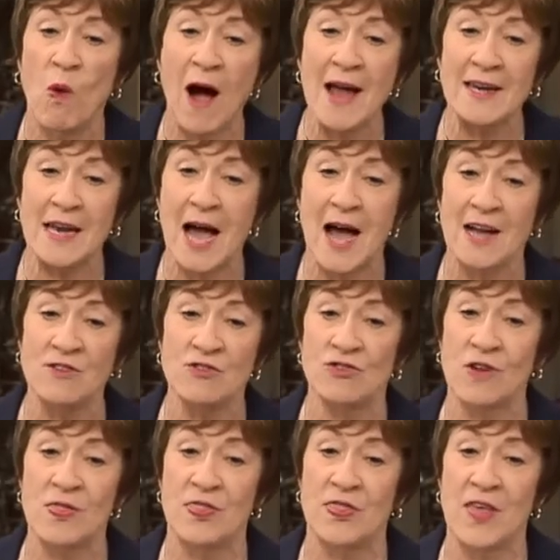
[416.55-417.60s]

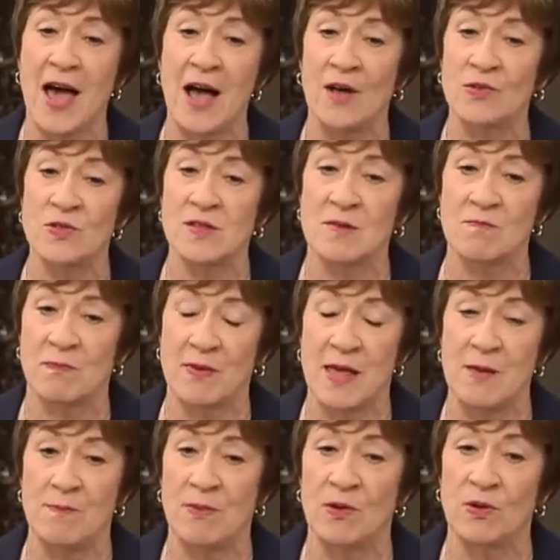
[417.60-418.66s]
100,000
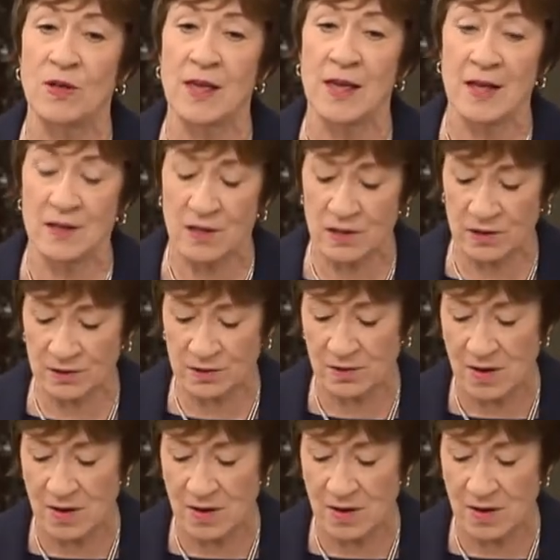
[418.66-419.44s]
people killed,